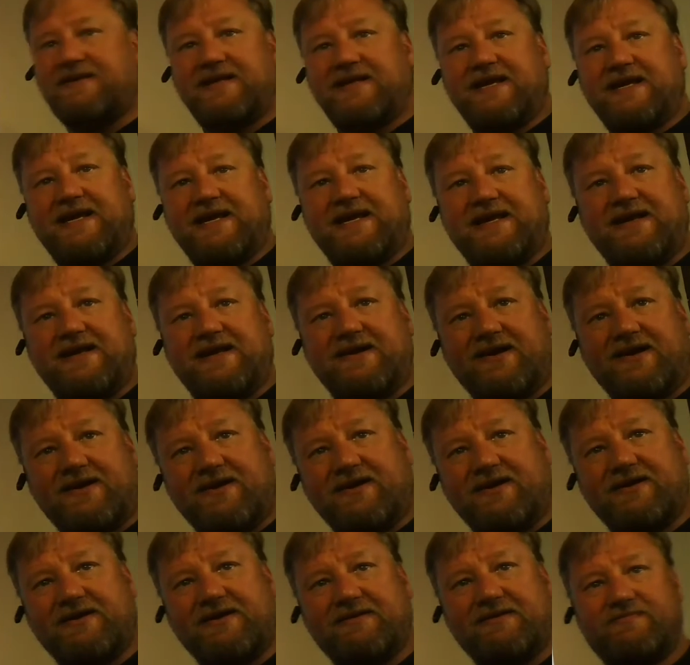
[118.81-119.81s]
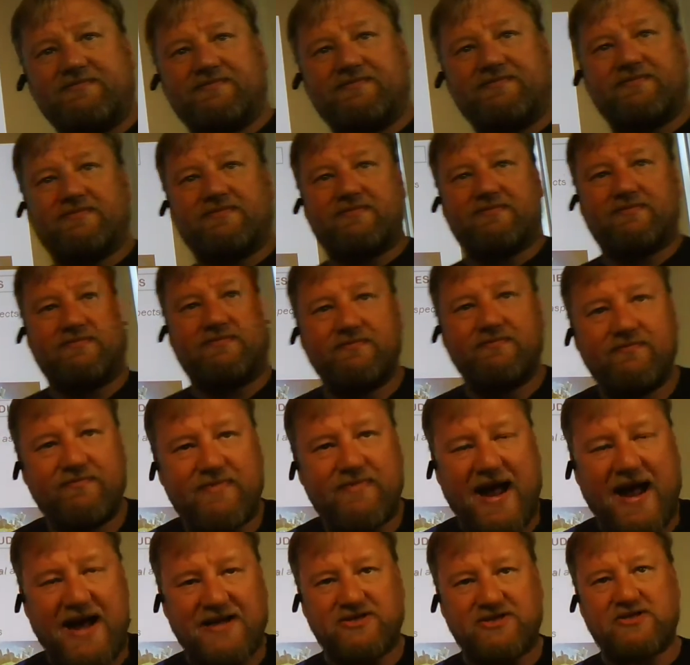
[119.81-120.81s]
the
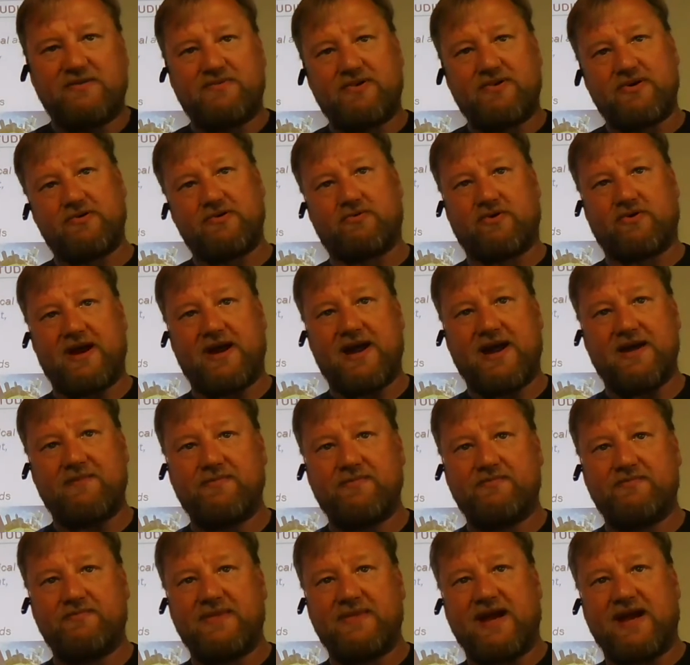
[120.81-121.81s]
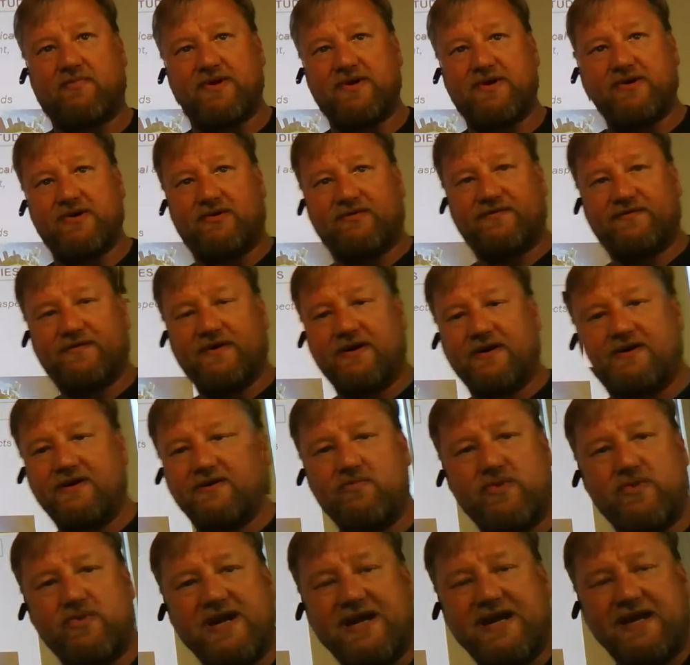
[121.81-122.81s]
bachelor program that we offer,
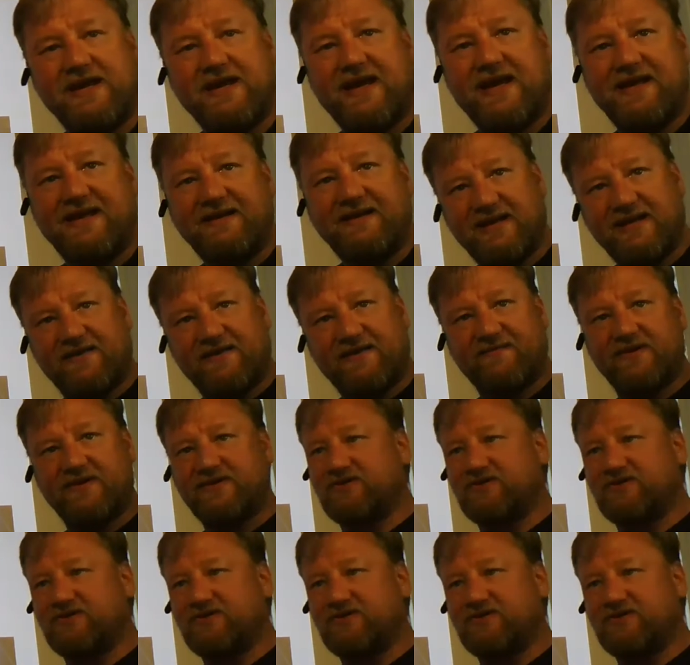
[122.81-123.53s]
we endeavor